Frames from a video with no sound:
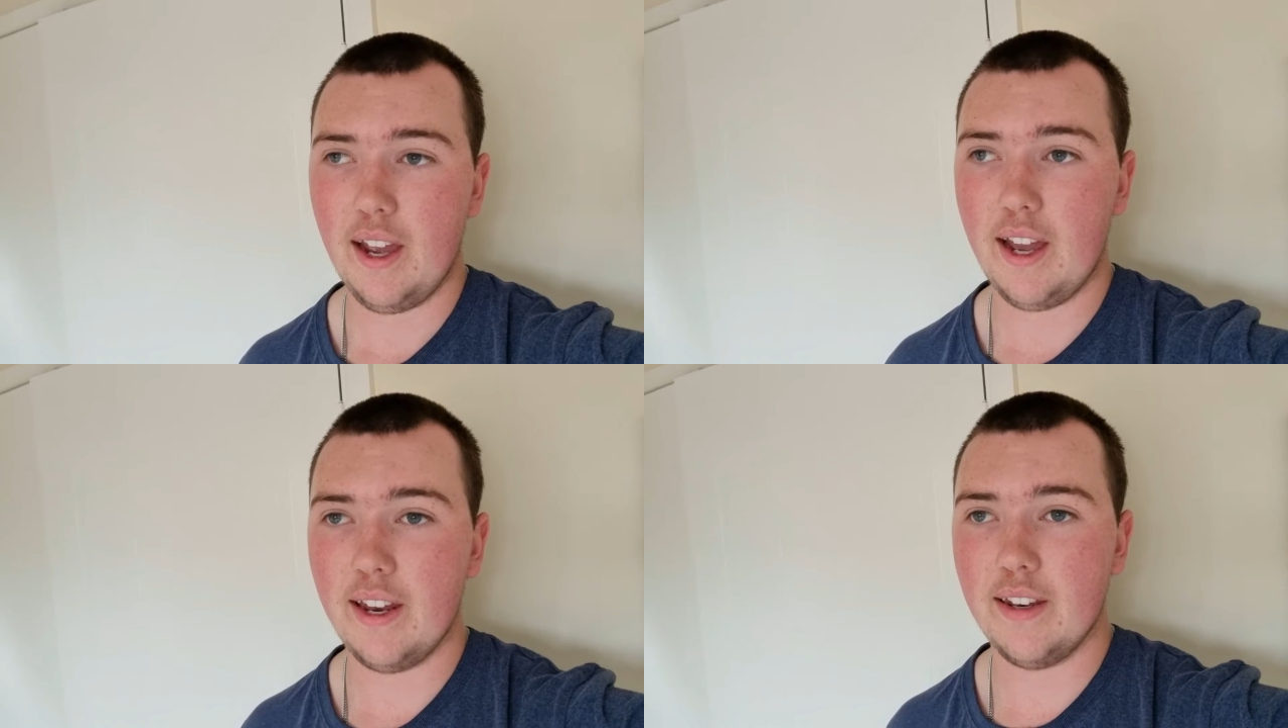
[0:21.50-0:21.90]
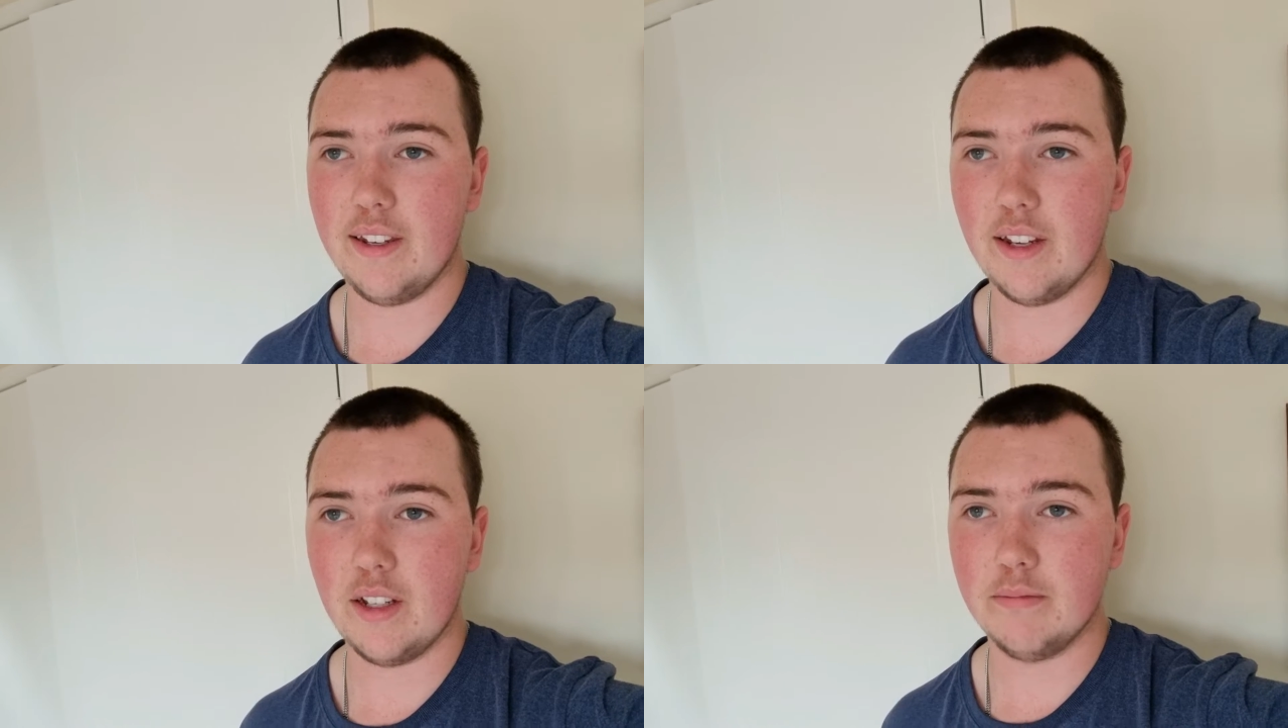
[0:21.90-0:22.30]

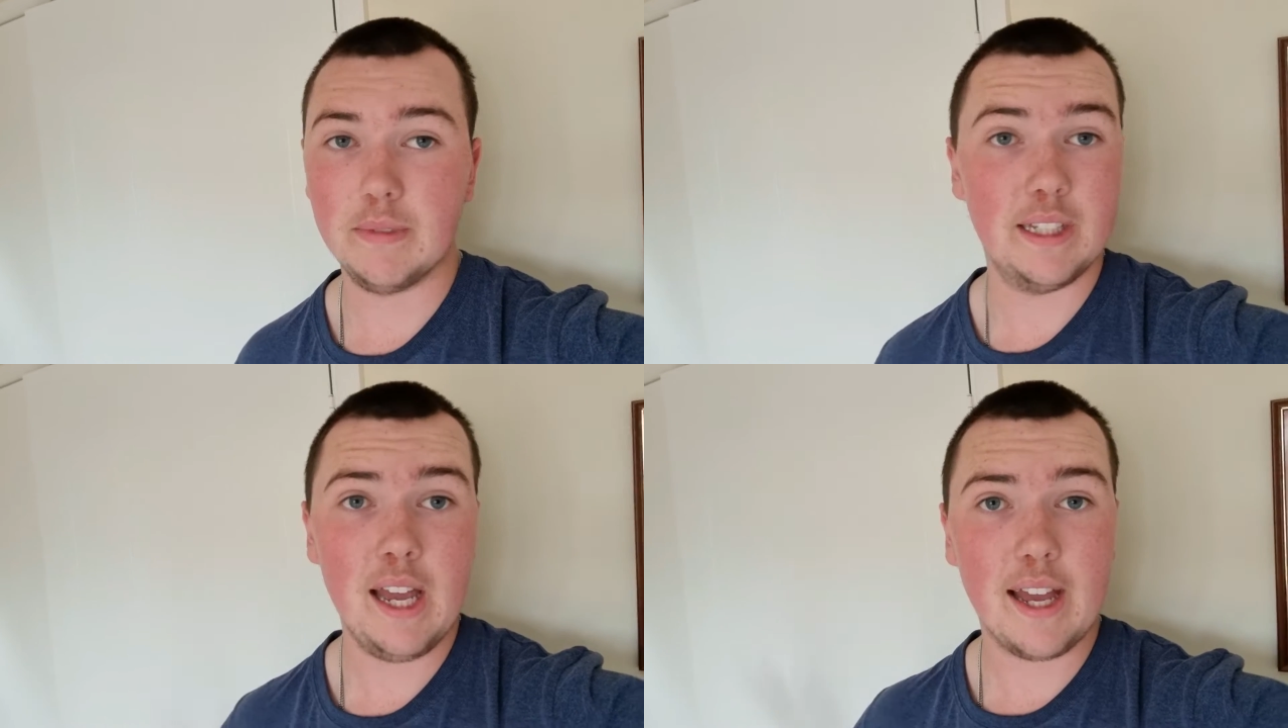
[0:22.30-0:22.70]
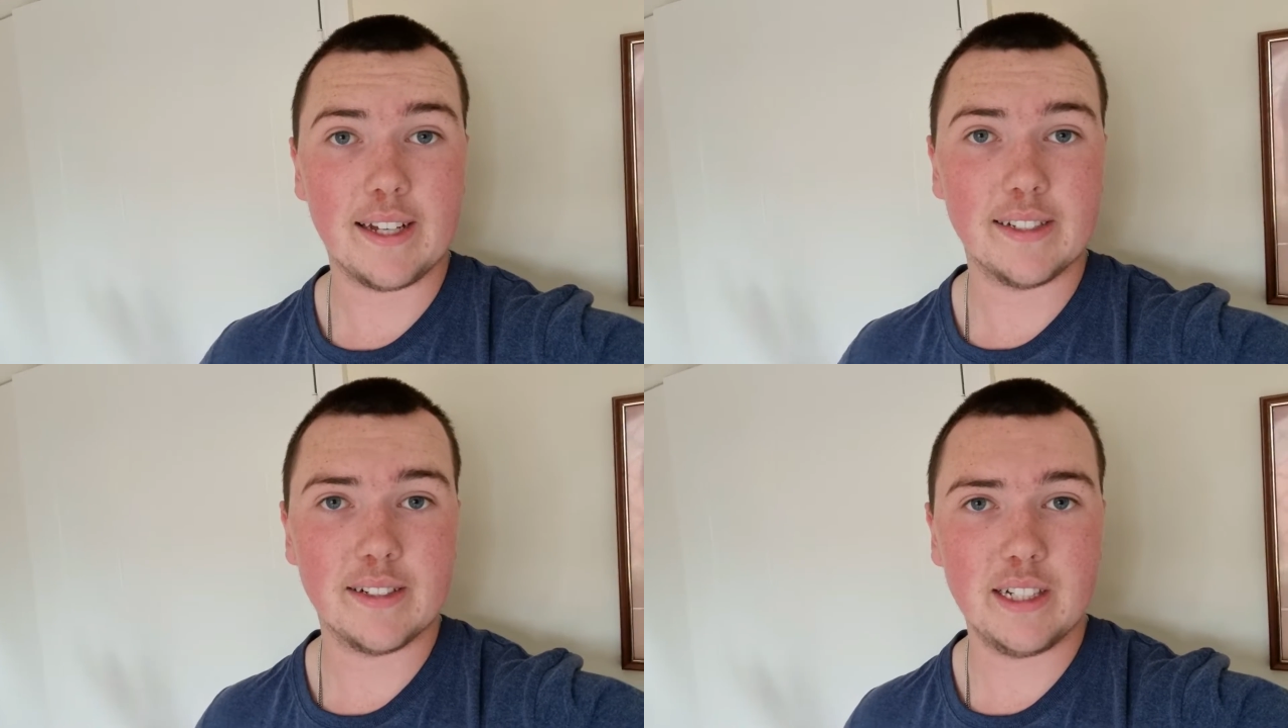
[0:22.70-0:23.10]
and um, yeah,
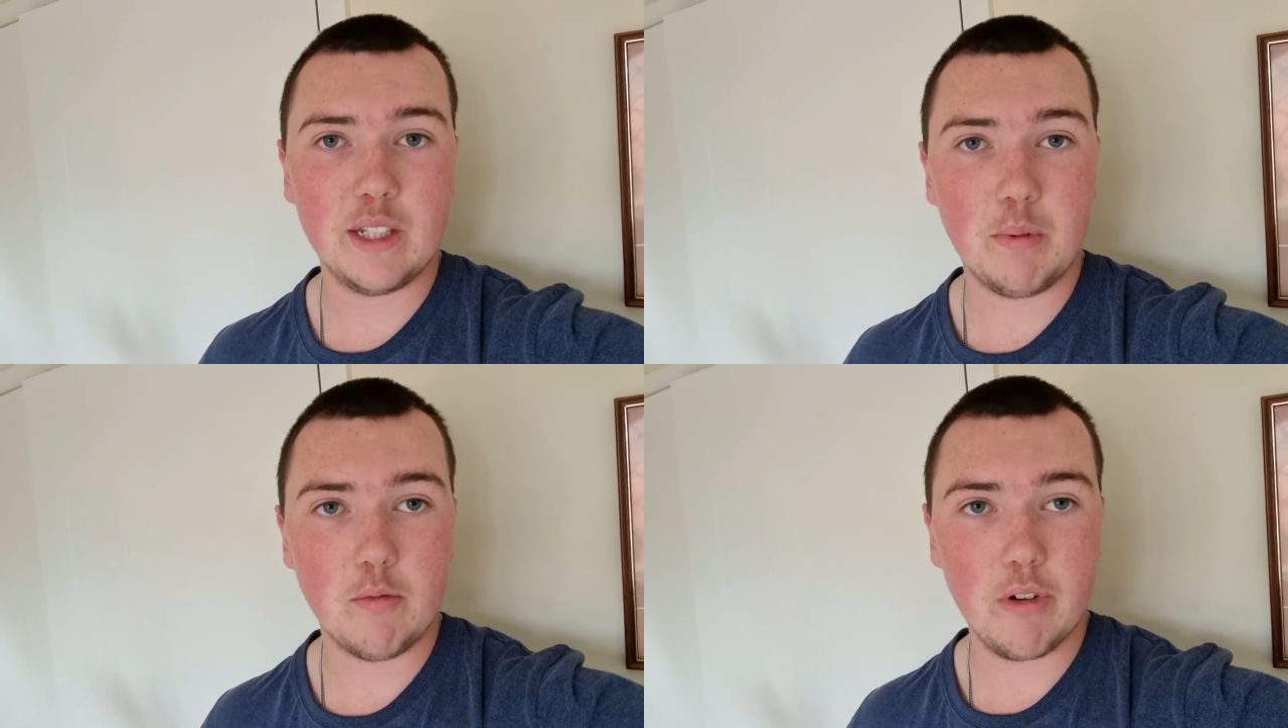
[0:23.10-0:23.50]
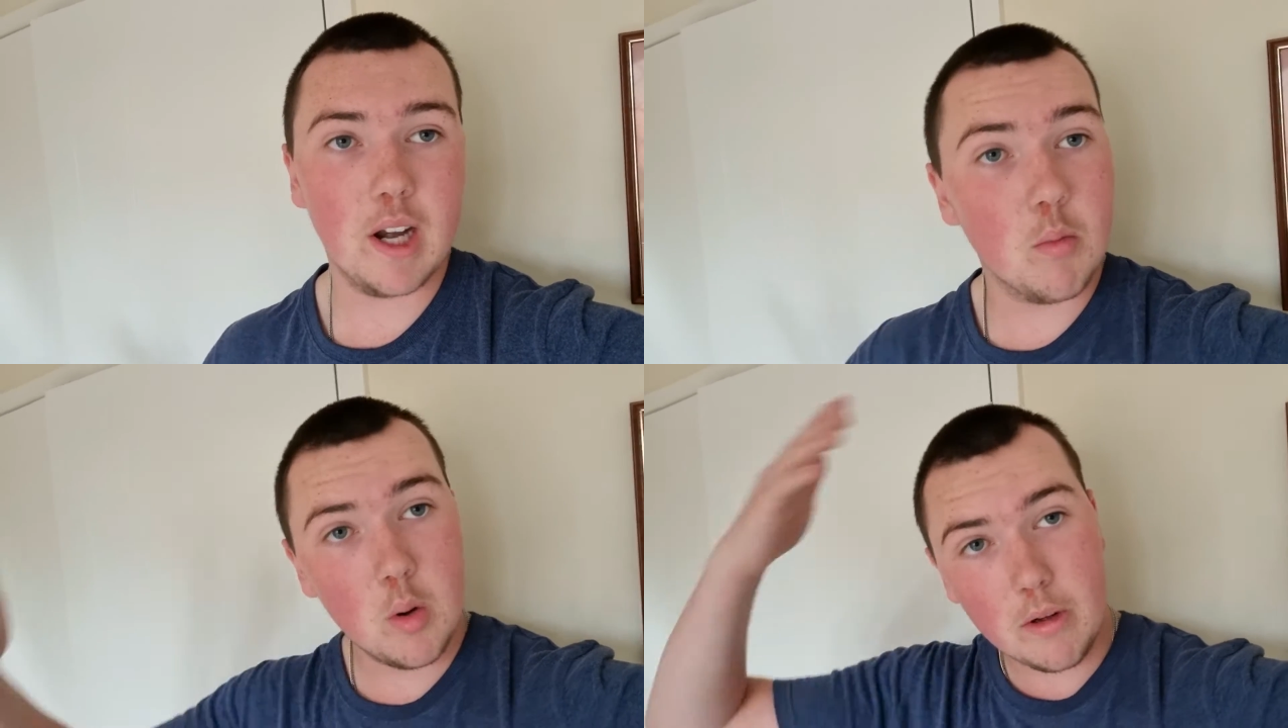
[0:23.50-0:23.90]
it's been
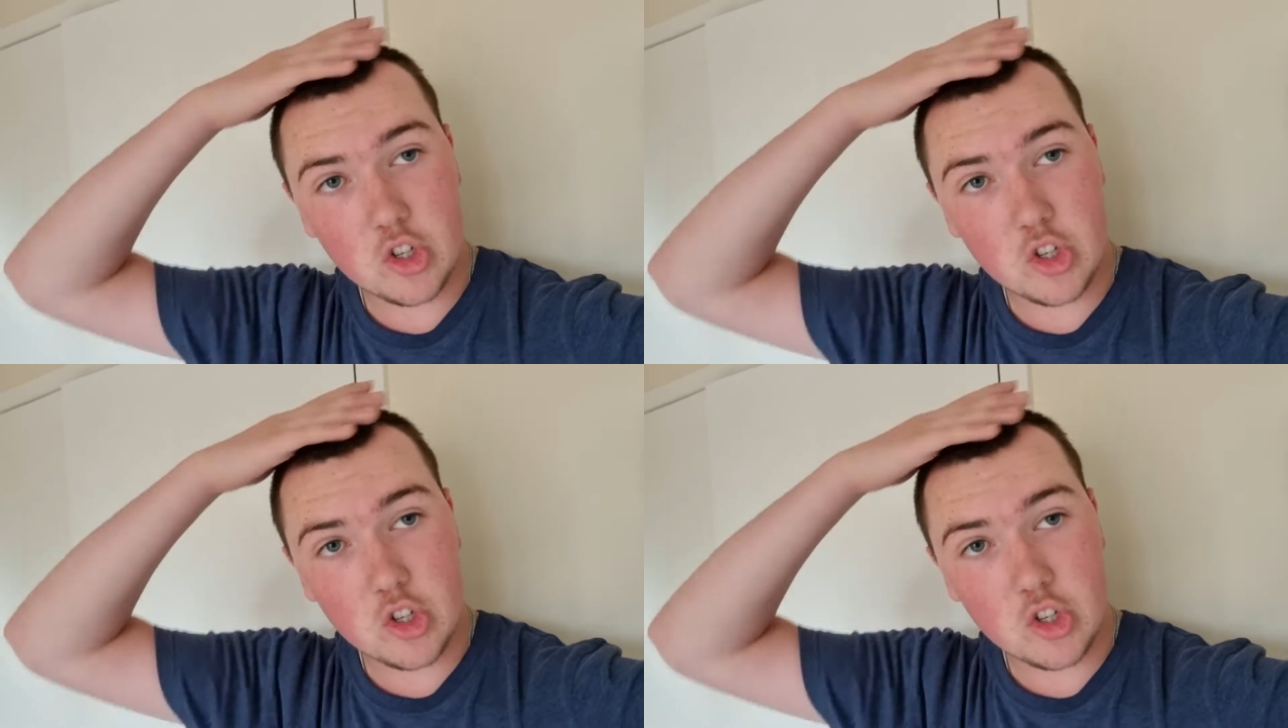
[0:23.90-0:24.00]
really warm,